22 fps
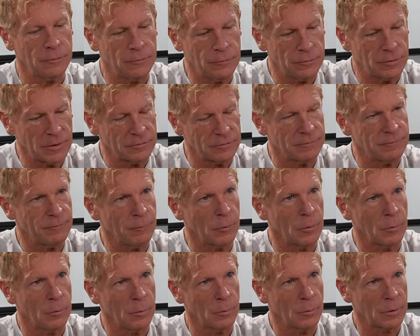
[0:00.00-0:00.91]

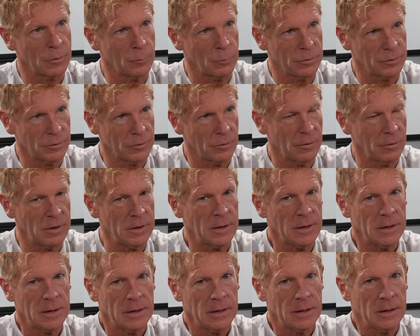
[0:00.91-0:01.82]
2004, we were working with Gurney.
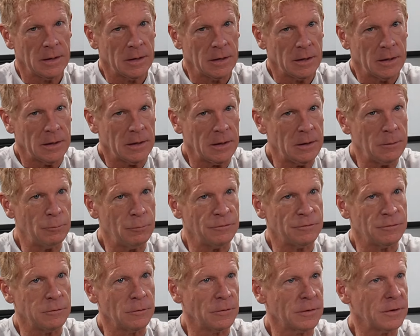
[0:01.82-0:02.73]
Mm-hmm. He
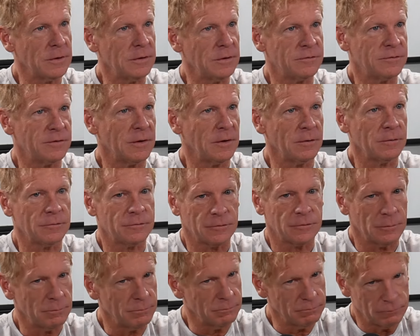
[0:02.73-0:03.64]
was looking to sell
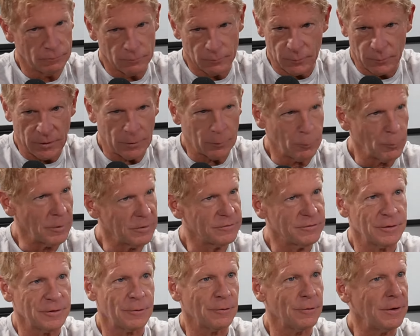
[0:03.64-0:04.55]
some, you know,
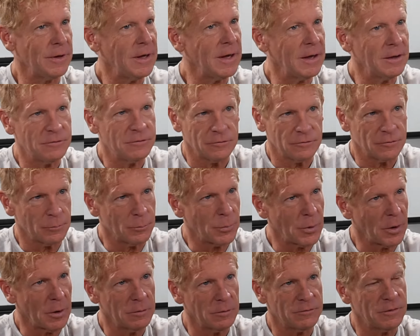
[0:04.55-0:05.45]
Westlake Gurney heads and some
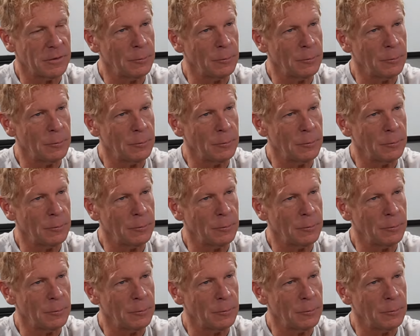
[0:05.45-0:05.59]
parts.